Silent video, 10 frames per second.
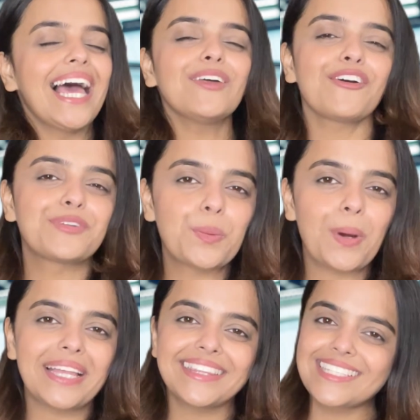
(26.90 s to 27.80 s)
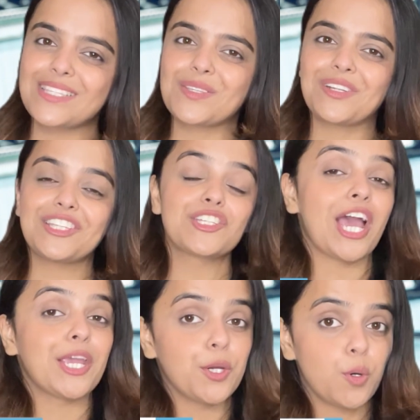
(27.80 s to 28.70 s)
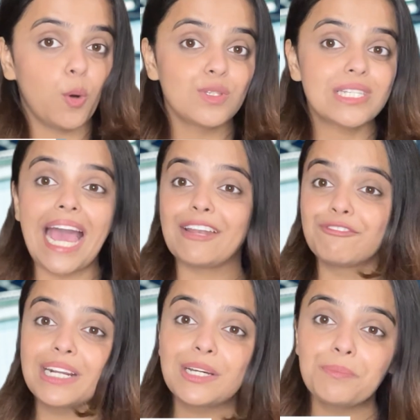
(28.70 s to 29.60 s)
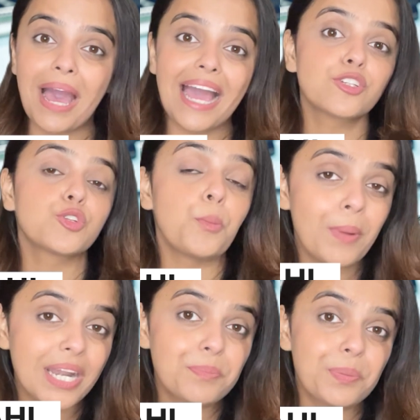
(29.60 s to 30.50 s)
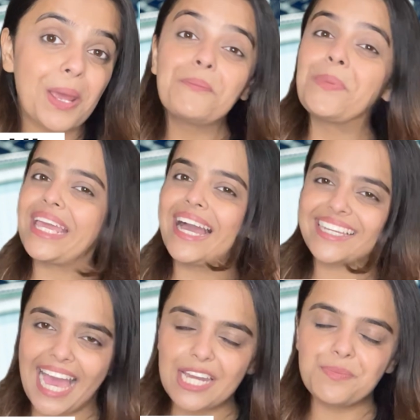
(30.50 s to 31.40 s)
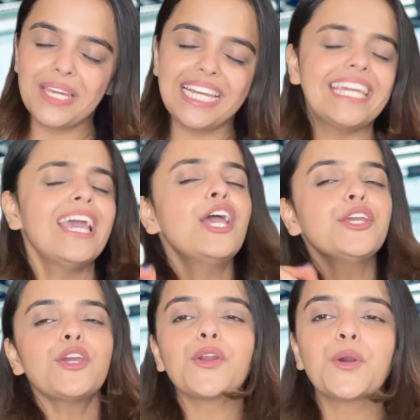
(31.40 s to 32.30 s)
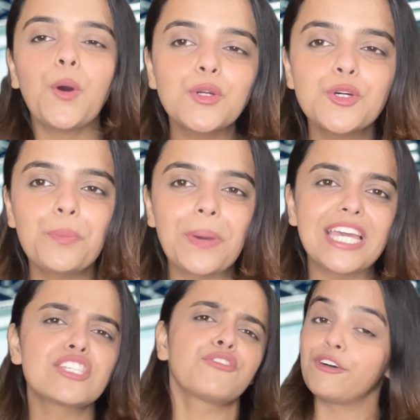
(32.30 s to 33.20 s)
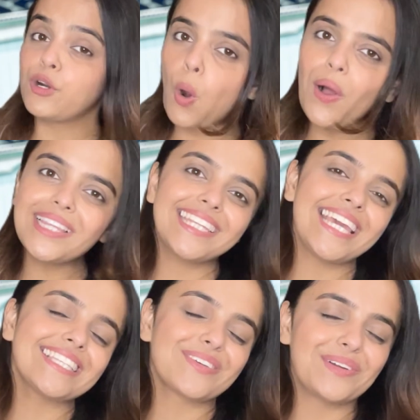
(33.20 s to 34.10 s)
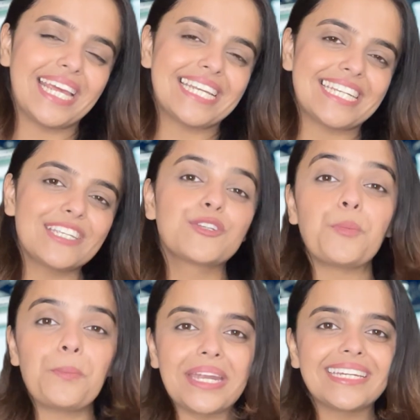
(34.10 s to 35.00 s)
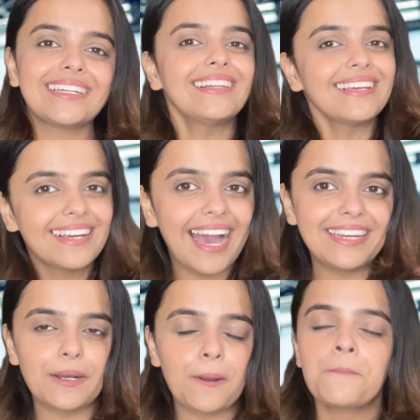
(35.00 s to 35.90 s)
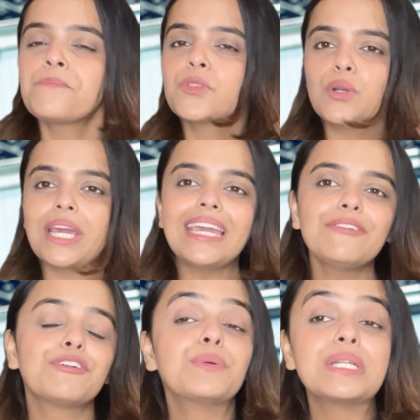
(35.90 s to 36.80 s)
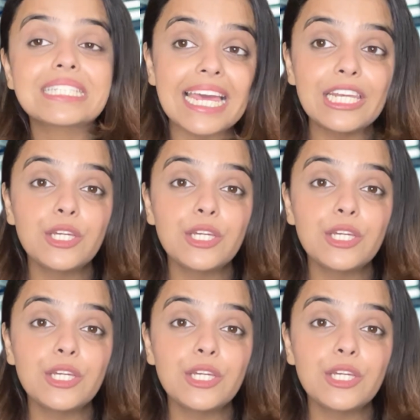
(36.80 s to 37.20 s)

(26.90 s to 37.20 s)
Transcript: Hello everyone, this is Sunidhi Shah, your host, and welcome back to MedPrep by Academically, your go-to page for all the things related to medical career. Today, we will tell